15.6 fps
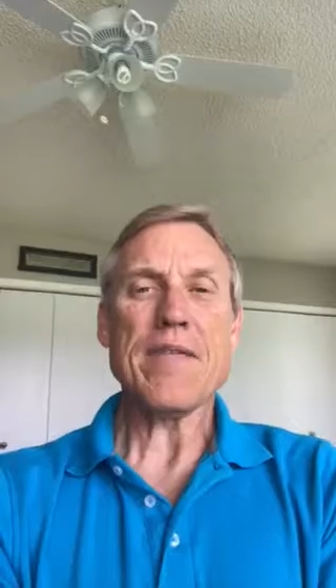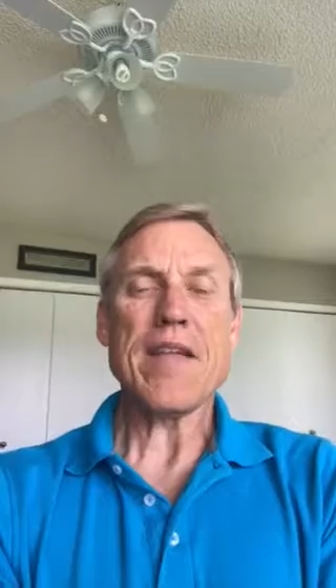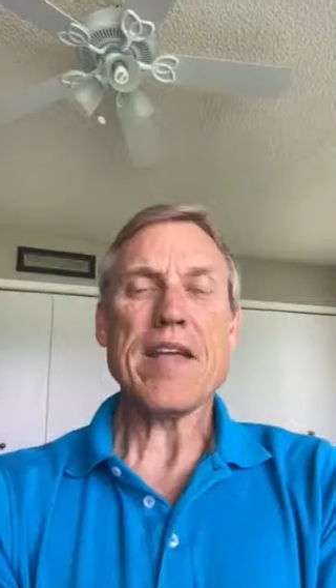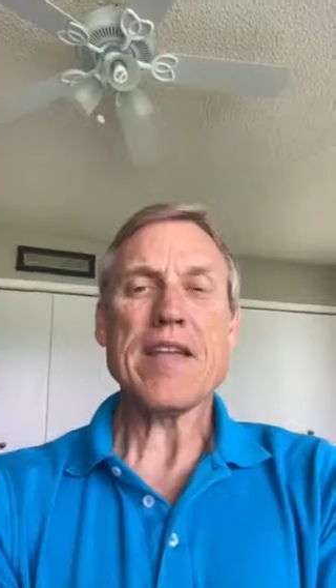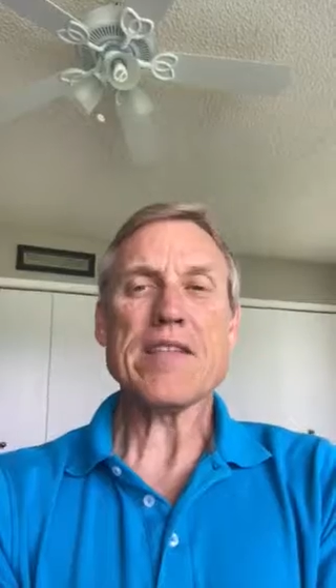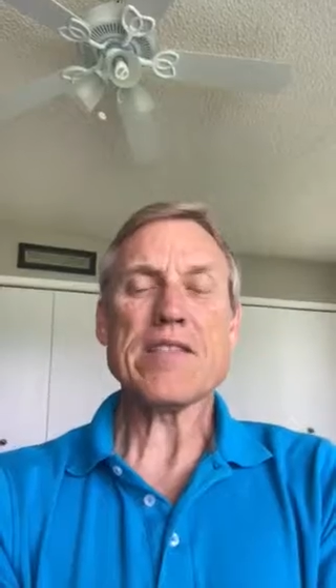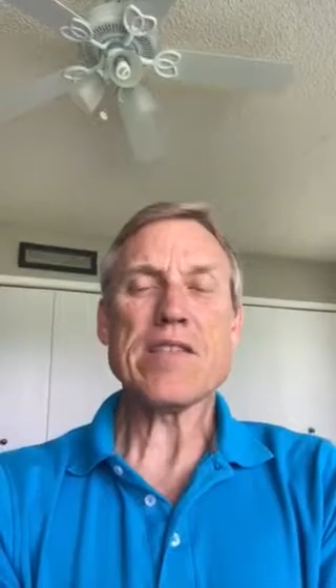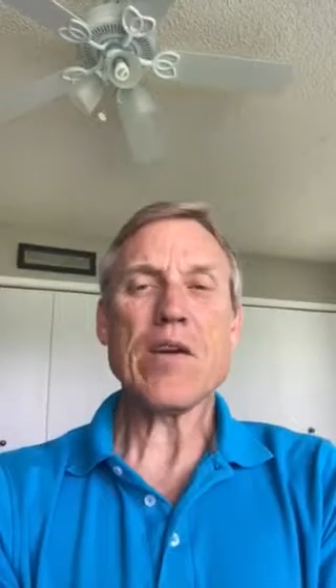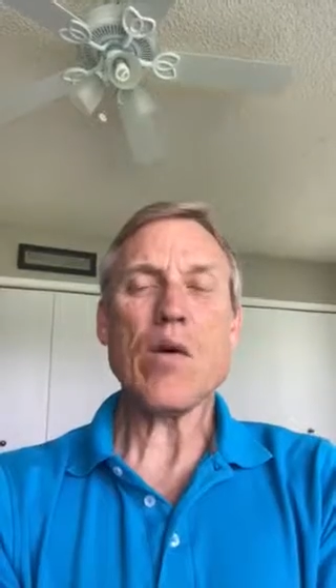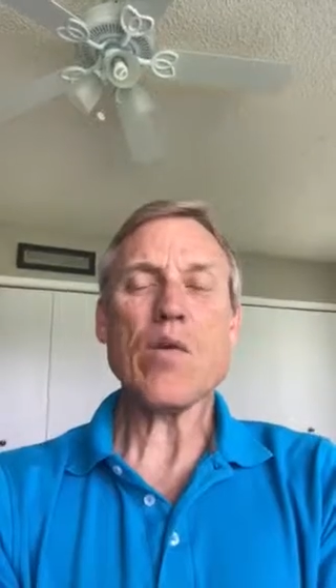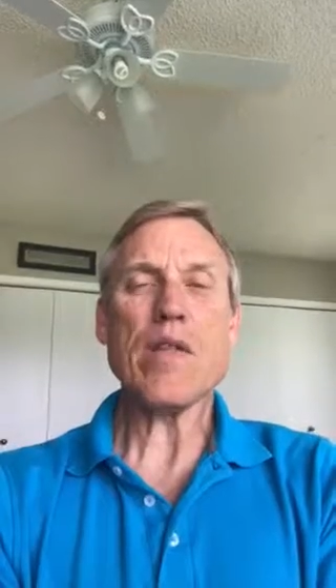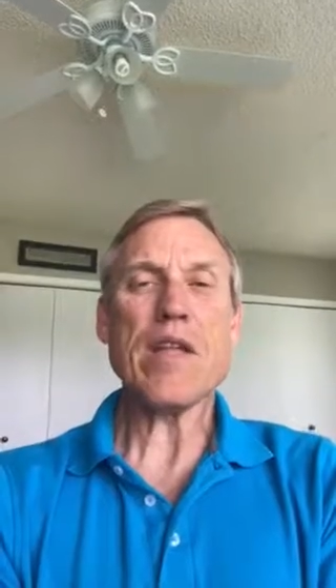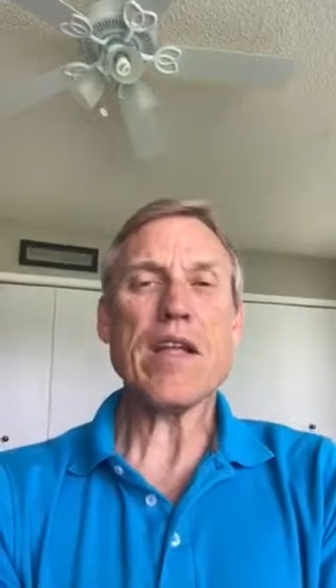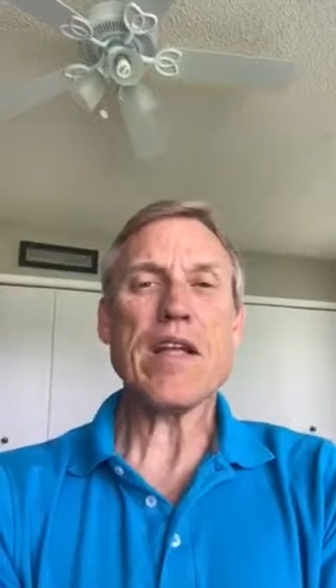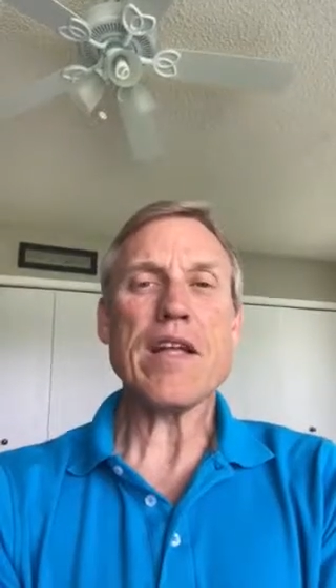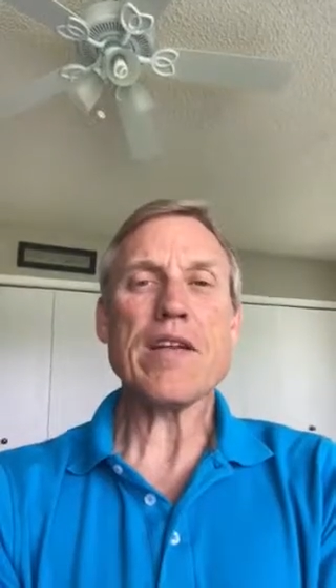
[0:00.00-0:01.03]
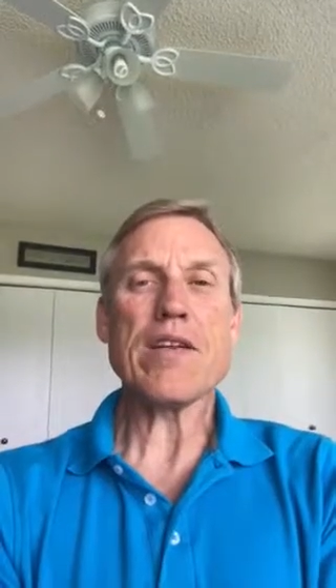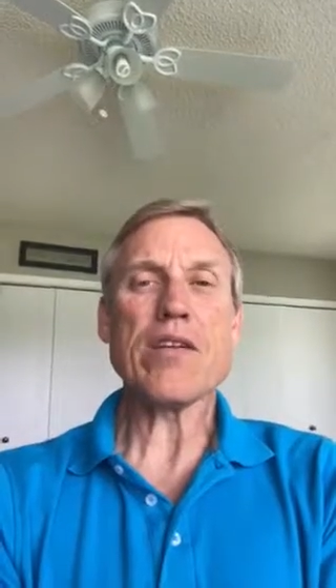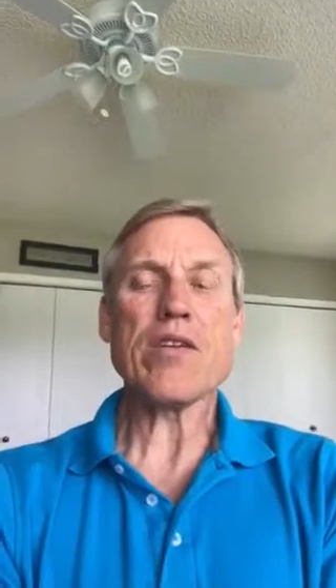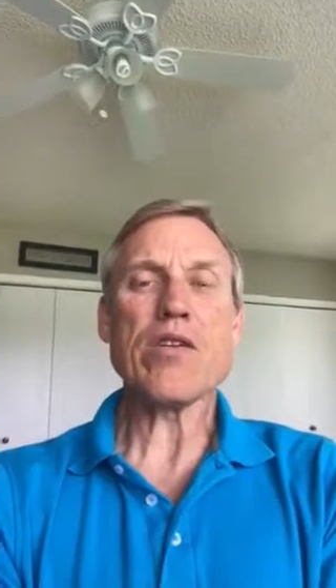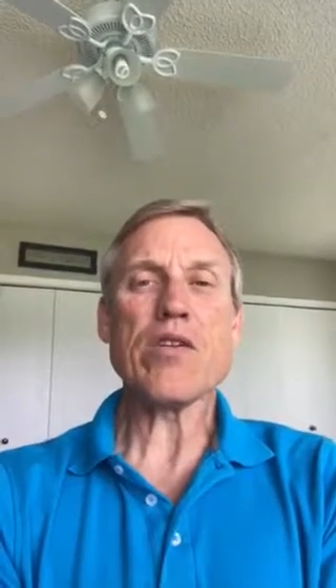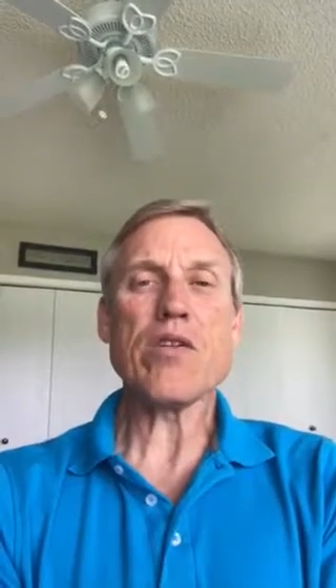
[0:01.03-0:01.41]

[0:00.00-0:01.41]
he's totally